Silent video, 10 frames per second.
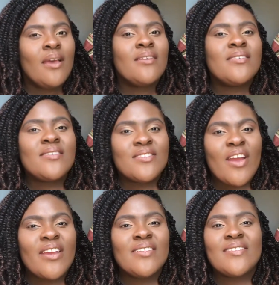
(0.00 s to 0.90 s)

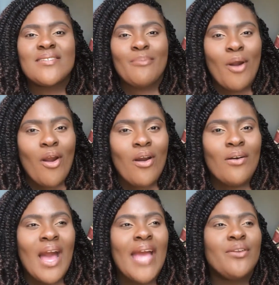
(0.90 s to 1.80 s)
Start small.
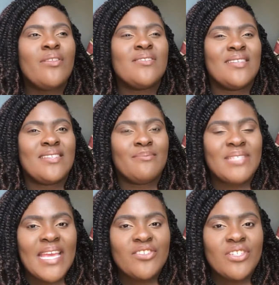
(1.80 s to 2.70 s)
I know there's a
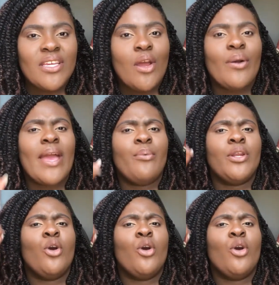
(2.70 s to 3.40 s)
temptation. Okay, I want